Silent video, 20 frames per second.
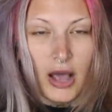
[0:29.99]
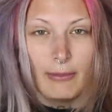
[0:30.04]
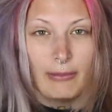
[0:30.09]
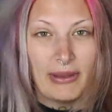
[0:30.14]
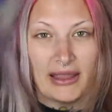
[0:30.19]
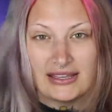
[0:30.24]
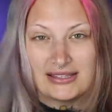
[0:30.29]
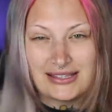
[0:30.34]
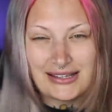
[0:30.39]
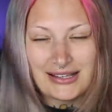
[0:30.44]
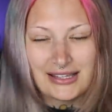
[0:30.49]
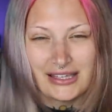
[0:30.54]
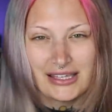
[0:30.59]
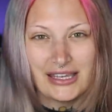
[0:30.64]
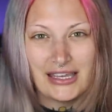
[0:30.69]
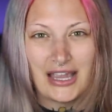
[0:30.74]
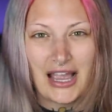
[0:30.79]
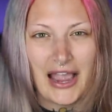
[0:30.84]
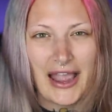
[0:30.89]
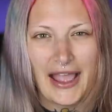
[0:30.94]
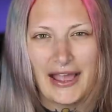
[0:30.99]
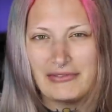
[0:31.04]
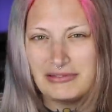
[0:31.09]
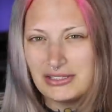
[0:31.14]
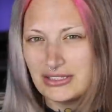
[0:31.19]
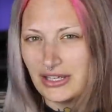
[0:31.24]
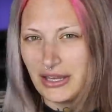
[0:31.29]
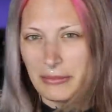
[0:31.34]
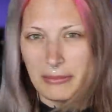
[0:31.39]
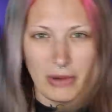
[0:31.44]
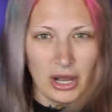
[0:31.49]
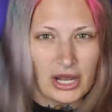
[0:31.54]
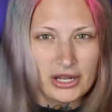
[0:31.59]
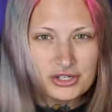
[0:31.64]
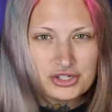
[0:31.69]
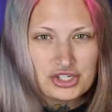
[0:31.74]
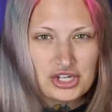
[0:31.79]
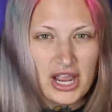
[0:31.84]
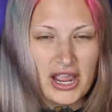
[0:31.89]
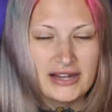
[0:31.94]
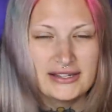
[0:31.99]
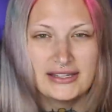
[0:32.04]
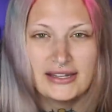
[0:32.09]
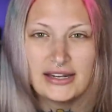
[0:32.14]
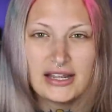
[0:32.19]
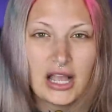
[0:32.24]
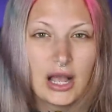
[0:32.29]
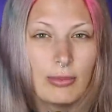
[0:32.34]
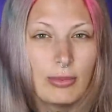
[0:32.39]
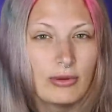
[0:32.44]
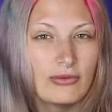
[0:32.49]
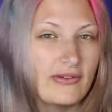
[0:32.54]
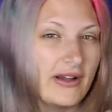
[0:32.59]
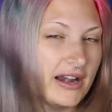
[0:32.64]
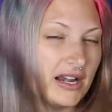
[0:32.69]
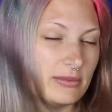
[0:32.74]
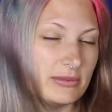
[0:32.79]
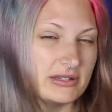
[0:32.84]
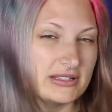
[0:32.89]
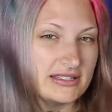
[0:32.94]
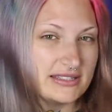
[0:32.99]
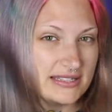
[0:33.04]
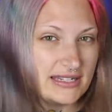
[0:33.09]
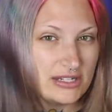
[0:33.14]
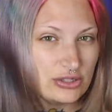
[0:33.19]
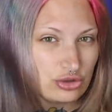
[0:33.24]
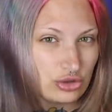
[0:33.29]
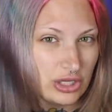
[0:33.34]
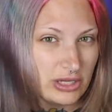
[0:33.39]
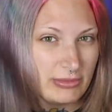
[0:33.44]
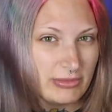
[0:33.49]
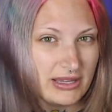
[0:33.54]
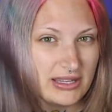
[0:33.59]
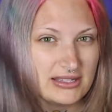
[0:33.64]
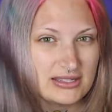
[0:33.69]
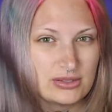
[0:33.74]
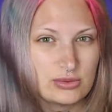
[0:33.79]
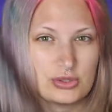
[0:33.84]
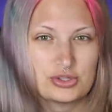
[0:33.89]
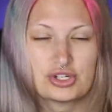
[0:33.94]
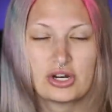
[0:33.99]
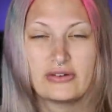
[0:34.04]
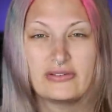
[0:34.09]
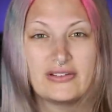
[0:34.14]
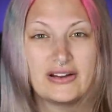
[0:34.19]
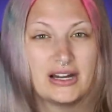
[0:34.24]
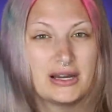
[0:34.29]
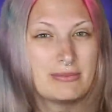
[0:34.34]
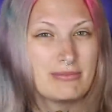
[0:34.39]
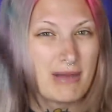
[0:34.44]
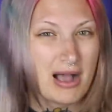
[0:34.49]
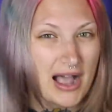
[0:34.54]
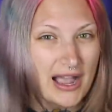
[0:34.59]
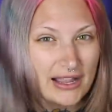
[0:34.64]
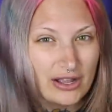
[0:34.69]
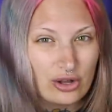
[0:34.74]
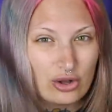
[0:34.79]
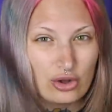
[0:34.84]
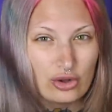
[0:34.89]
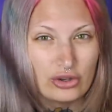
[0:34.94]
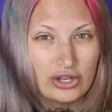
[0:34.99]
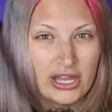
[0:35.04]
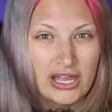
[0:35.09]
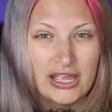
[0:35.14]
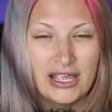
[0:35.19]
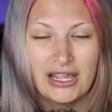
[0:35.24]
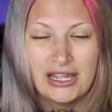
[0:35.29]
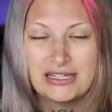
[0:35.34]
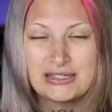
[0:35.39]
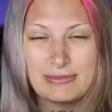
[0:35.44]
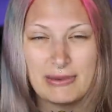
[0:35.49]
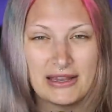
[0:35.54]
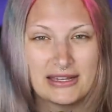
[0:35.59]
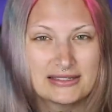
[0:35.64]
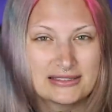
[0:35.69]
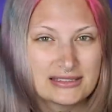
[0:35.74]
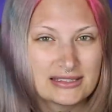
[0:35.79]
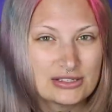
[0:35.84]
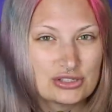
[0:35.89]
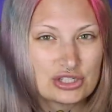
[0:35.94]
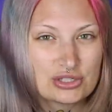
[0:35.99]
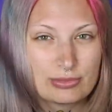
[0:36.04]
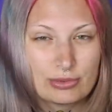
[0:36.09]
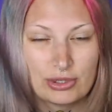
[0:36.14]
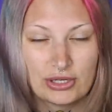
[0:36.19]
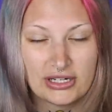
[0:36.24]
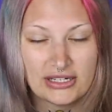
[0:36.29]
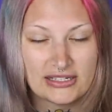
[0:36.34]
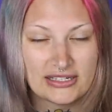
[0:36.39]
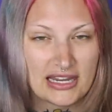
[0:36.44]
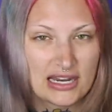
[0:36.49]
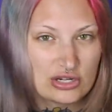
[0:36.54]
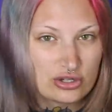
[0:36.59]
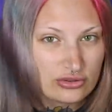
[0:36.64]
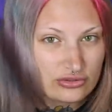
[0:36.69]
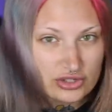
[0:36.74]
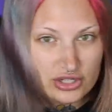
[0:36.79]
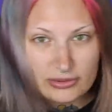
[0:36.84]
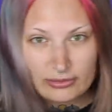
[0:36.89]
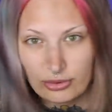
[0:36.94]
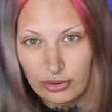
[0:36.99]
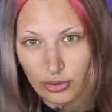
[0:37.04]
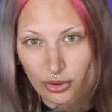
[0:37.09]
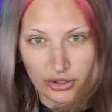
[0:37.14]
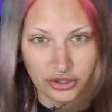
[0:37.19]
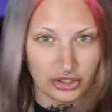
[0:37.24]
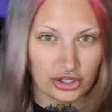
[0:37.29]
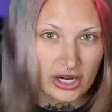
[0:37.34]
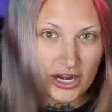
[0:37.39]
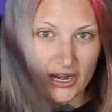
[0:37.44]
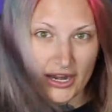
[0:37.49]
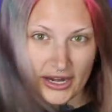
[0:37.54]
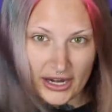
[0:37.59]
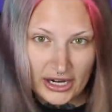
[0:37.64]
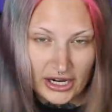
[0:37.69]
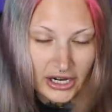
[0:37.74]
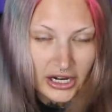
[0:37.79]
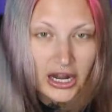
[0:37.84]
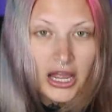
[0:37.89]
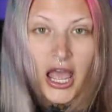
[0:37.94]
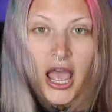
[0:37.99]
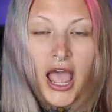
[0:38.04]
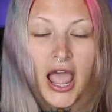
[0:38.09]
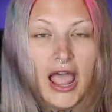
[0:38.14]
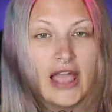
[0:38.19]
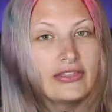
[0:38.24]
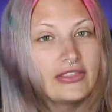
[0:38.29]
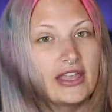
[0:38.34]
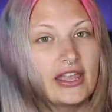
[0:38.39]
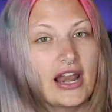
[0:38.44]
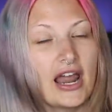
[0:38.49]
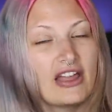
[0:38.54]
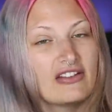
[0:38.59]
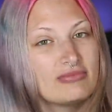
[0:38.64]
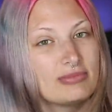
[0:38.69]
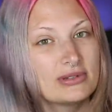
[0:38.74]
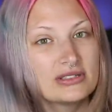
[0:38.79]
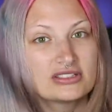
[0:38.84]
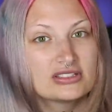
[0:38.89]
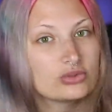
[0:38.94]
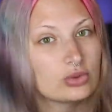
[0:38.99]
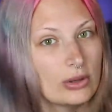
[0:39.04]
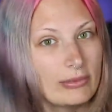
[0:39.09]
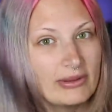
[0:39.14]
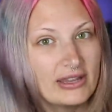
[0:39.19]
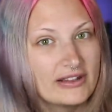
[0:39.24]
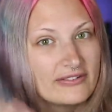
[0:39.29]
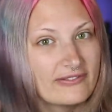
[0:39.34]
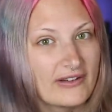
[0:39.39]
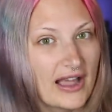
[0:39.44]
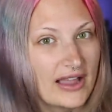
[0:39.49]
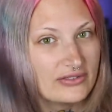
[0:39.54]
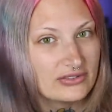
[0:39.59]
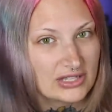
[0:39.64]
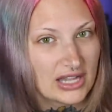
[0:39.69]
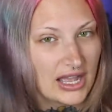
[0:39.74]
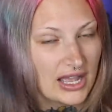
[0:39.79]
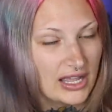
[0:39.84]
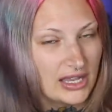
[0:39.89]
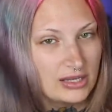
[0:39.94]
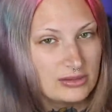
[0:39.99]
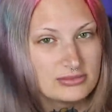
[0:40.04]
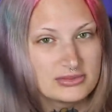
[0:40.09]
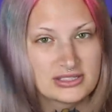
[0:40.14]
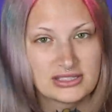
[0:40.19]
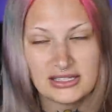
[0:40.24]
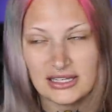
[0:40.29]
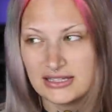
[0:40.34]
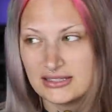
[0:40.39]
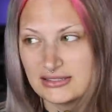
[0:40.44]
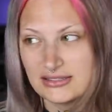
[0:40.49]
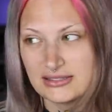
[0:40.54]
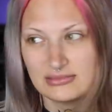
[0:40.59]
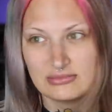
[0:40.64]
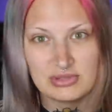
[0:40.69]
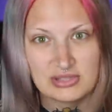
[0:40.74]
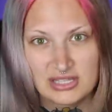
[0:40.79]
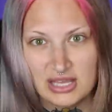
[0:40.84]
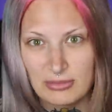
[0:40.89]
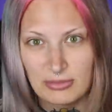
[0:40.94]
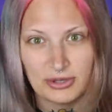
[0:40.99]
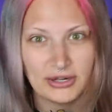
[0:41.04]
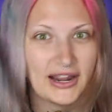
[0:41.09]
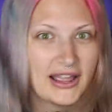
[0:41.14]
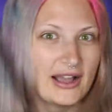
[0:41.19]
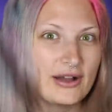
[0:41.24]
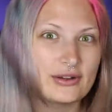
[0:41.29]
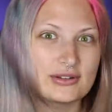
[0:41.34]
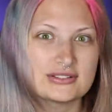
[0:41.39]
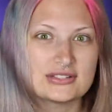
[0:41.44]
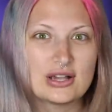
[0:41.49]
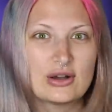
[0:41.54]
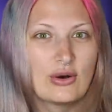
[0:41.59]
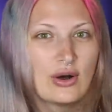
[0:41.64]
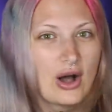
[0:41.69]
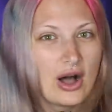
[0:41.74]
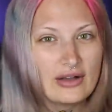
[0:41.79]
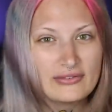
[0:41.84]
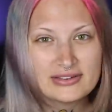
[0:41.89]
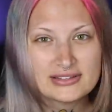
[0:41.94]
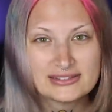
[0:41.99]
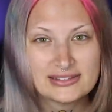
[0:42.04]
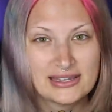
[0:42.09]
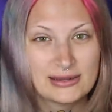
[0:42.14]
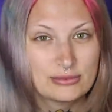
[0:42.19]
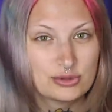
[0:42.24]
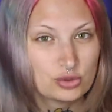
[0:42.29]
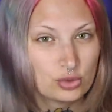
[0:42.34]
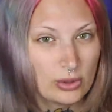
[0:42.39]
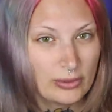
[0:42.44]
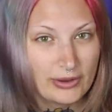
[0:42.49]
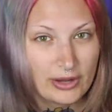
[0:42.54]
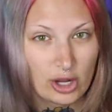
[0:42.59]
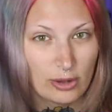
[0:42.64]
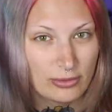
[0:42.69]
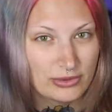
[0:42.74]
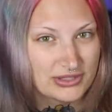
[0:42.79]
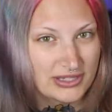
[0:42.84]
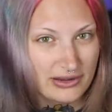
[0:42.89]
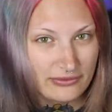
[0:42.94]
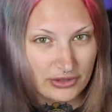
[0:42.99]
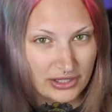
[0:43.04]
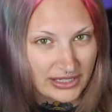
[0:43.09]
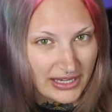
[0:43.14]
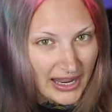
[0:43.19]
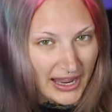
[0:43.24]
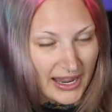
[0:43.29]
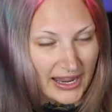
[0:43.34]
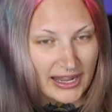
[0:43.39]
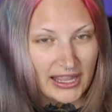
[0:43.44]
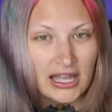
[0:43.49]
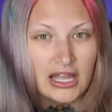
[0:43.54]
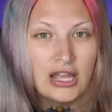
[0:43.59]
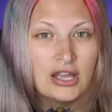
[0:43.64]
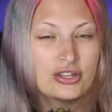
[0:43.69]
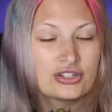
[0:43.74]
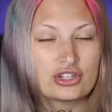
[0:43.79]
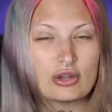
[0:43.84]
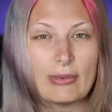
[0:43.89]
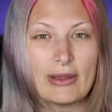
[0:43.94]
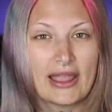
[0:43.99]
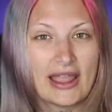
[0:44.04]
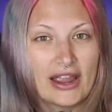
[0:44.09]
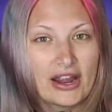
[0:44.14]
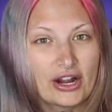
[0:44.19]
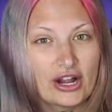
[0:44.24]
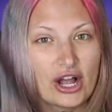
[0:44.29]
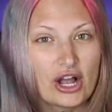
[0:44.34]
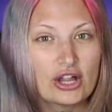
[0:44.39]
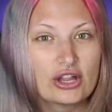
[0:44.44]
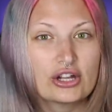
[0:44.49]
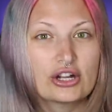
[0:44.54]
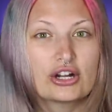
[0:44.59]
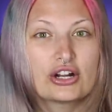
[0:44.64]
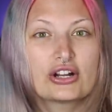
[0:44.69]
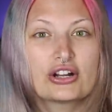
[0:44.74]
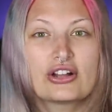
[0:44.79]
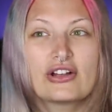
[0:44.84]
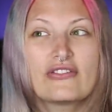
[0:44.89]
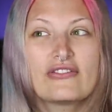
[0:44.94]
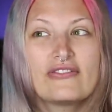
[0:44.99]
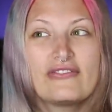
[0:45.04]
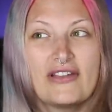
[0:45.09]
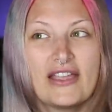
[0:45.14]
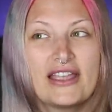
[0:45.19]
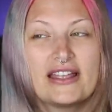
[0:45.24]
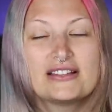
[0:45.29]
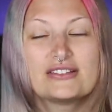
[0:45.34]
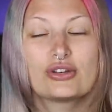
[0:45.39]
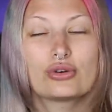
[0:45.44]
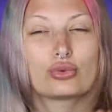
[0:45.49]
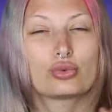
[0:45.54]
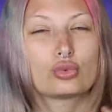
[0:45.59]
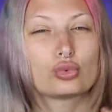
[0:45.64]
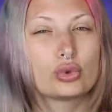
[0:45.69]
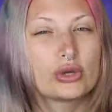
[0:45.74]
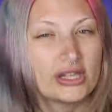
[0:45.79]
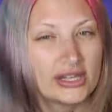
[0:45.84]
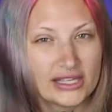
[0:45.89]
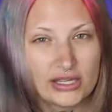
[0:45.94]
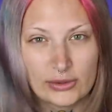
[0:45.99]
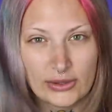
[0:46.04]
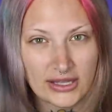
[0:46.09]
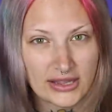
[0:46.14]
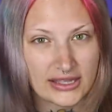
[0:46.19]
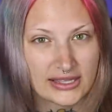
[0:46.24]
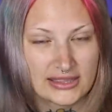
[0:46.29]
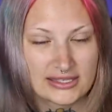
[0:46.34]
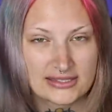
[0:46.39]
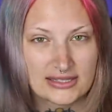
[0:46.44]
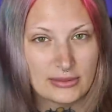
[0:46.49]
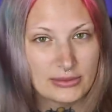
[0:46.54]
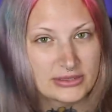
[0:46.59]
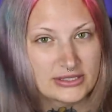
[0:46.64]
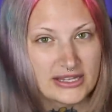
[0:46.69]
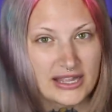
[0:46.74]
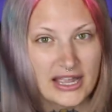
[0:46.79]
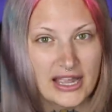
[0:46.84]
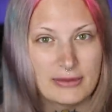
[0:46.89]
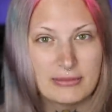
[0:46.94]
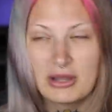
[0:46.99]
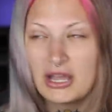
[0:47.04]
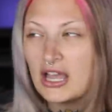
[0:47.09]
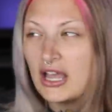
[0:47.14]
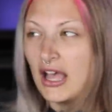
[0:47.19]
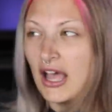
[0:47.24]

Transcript: Basically, I haven't done much. I did a couple vitamin C treatments, which are very mild. It's basically just putting dandruff shampoo on your hair. And then I've been swimming 5 times. It's summer now, so obviously I'm swimming almost every day. So my hair color fades really quickly in the summertime.